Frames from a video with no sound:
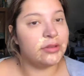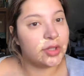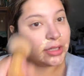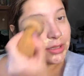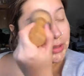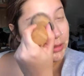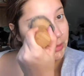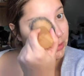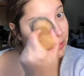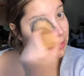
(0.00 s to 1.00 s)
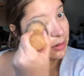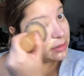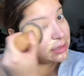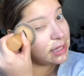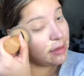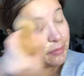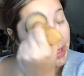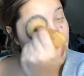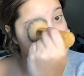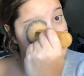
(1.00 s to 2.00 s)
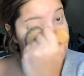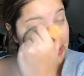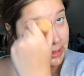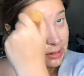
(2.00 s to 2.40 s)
just set my eyes.